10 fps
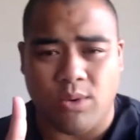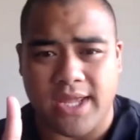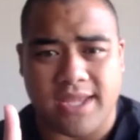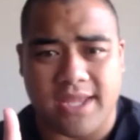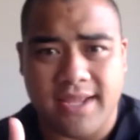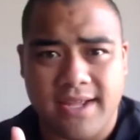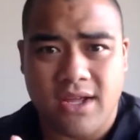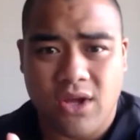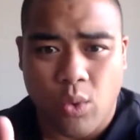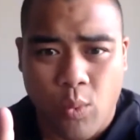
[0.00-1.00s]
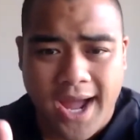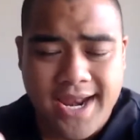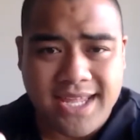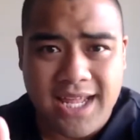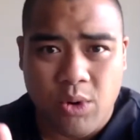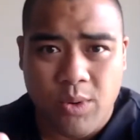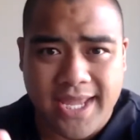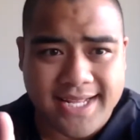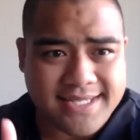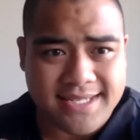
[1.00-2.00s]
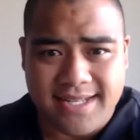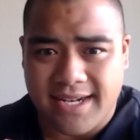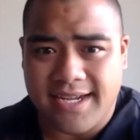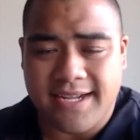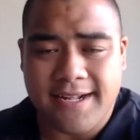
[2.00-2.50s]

a week. 1 kilo a week consistently.